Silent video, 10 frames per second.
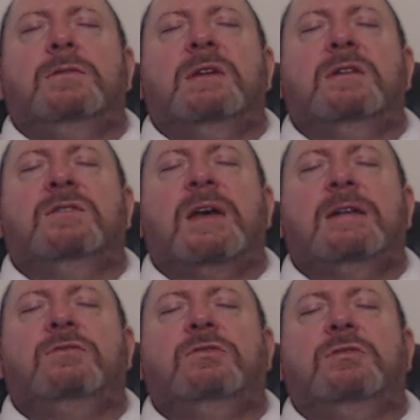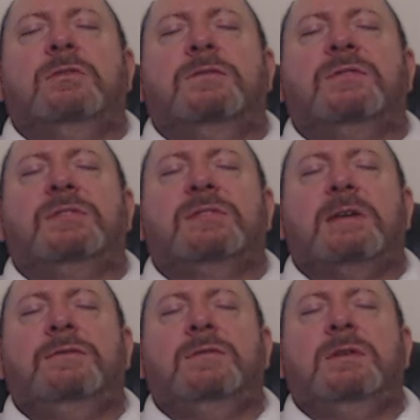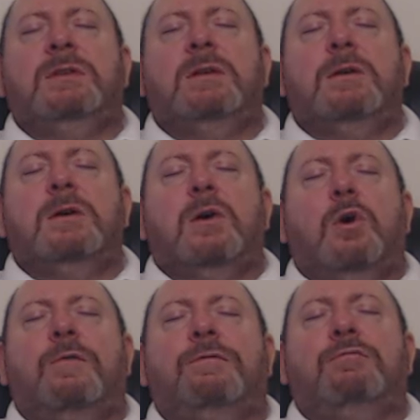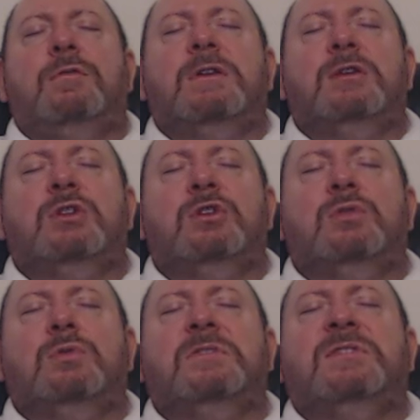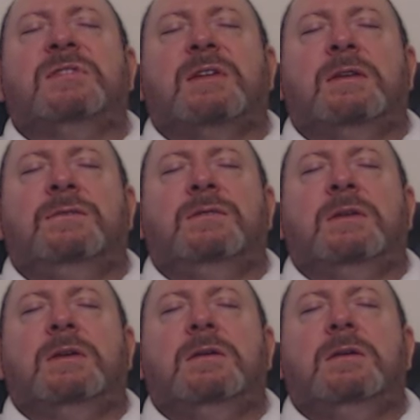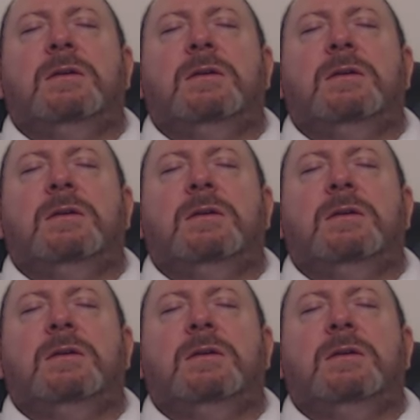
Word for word: the intention of safety, offering you safety,